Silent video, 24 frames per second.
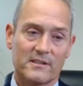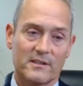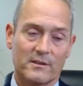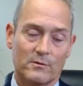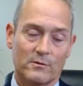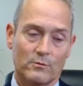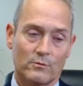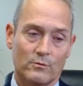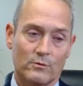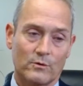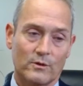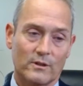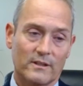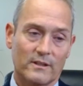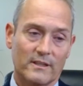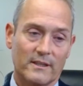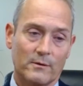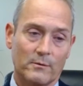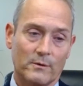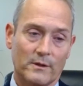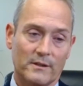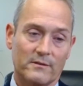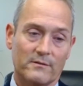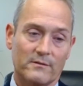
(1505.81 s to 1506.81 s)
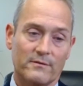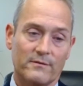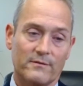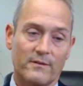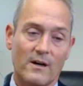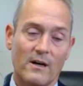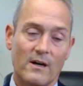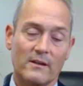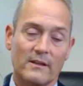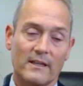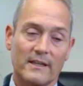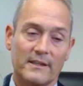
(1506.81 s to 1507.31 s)
it would
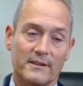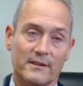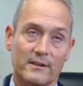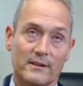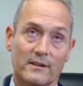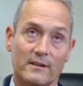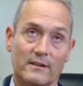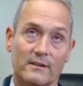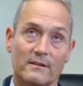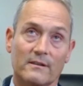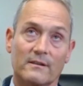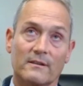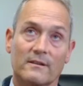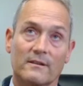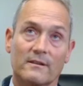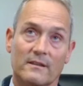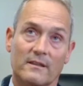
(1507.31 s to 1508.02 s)
fall under